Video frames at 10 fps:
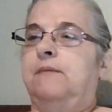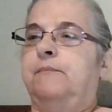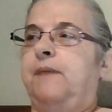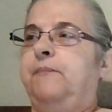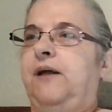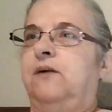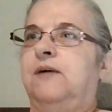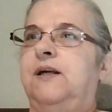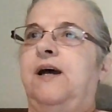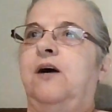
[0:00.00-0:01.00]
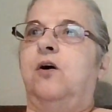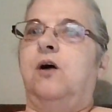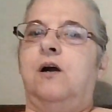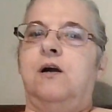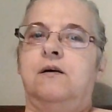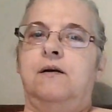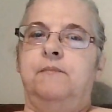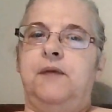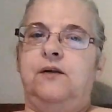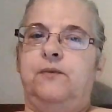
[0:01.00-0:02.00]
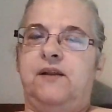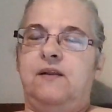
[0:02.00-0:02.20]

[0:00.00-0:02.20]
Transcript: my bin right now are made with